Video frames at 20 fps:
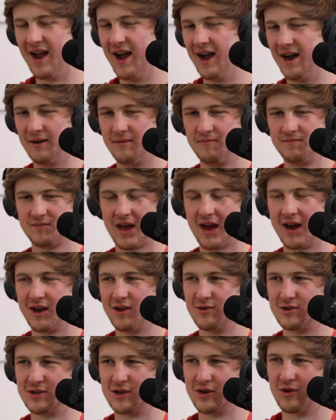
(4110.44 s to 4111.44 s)
Yeah, I
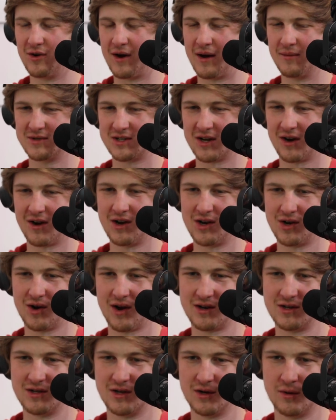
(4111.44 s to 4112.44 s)
do too. I'm sorry,
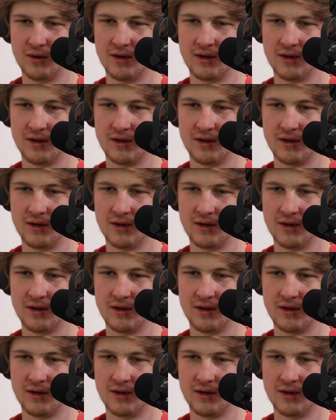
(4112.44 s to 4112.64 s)
Shrek 2.